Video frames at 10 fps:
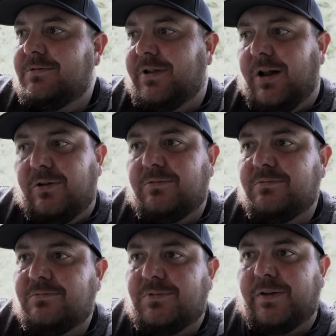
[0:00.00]
you know,
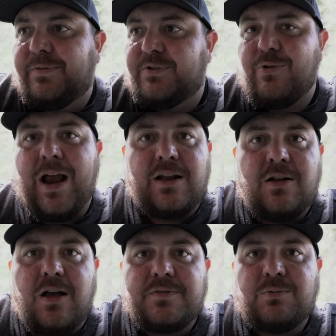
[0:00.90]
if it's
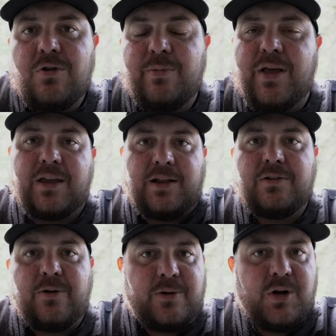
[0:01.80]
raining, i have to worry about hanging
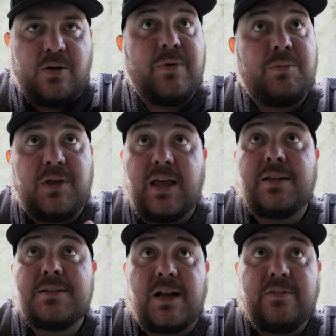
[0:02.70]
out under a tarp, maybe
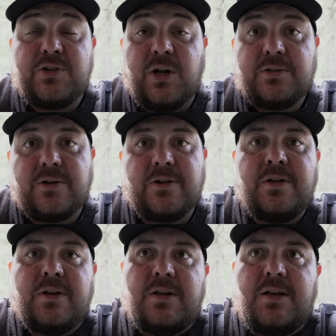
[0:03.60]
get inside of a shelter
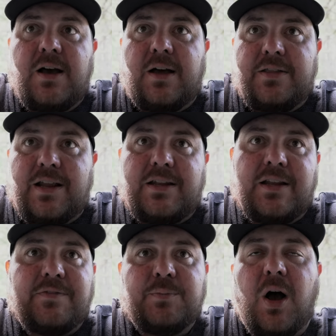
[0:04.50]
uh, that I
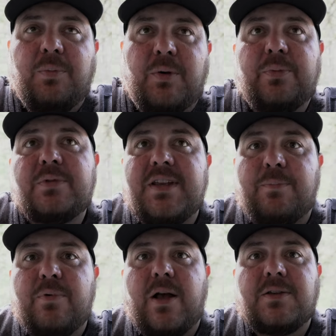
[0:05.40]
didn't have to pop up
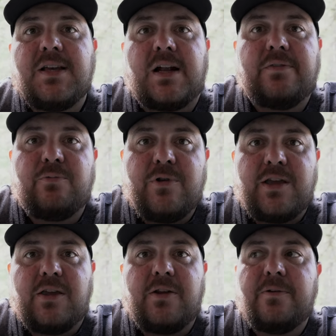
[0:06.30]
separate outside of the
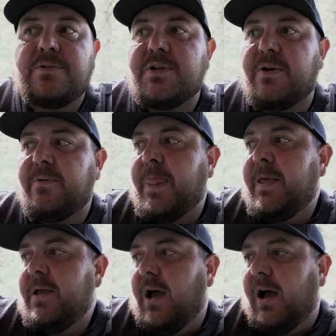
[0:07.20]
rig, you know, so
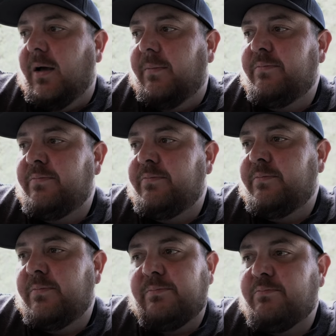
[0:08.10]
um,
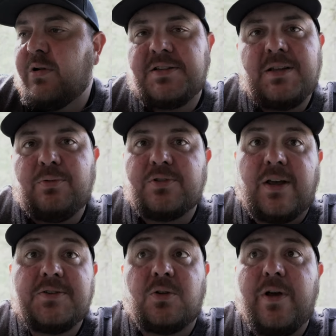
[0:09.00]
pretty simple.
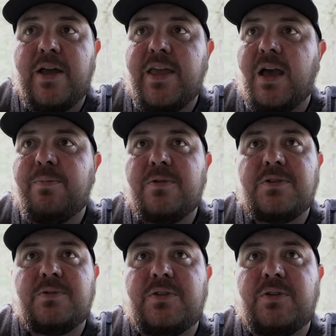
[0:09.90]
So I sold my camper
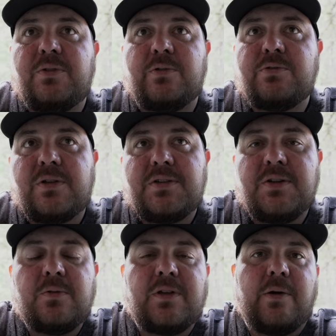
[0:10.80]
a dude that was really
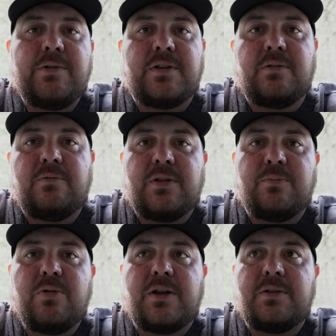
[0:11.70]
stoked, to get with a, with
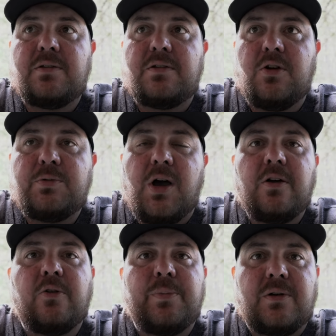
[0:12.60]
a pretty dope
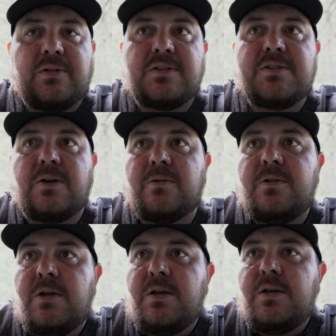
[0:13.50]
taco build, and so
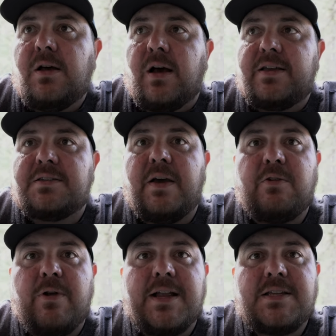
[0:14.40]
uh, he's
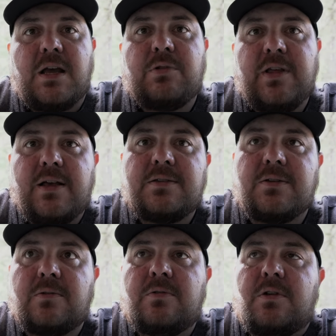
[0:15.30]
having a rad time with that,
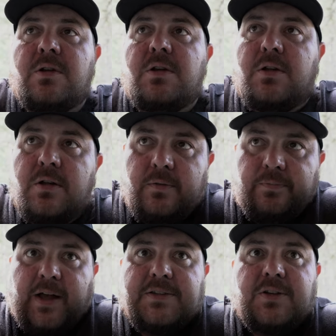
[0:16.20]
so
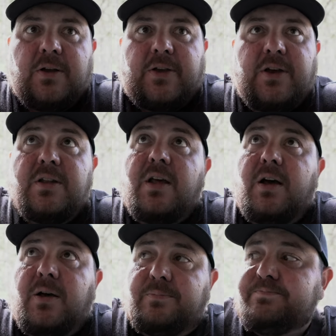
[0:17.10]
that's all good.
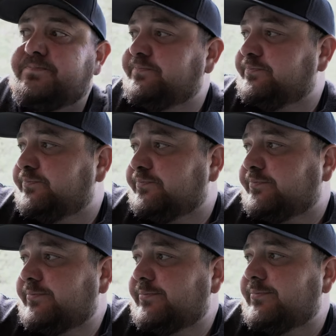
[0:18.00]
Um,
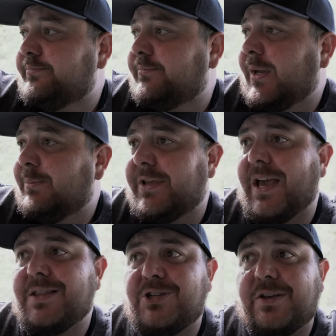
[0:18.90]
but
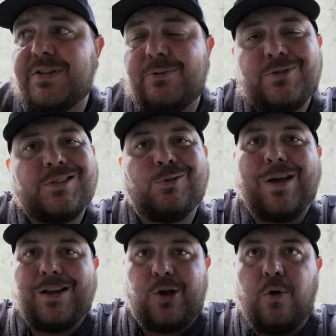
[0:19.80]
yeah, the GFC was just the
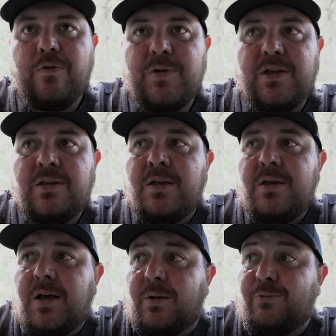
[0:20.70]
way to go for me.
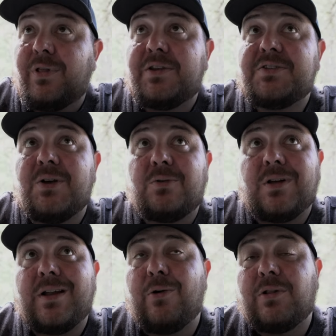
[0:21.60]
I'm really
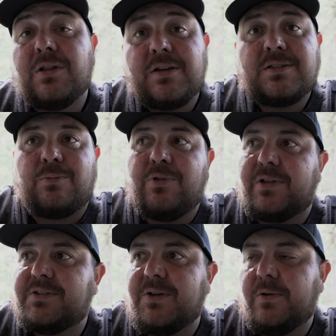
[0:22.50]
stoked on how it looks. I'm
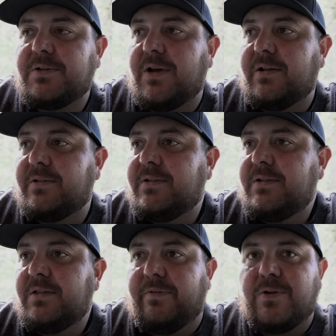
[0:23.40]
really stoked on
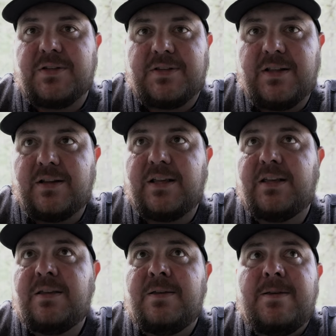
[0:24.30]
the
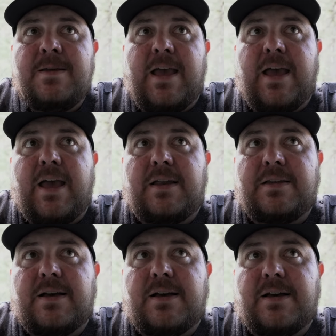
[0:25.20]
versatility
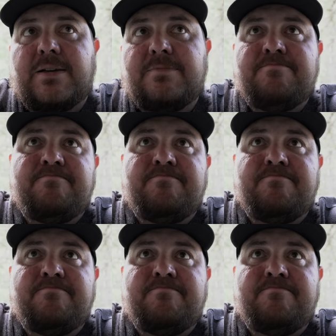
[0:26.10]
and, uh,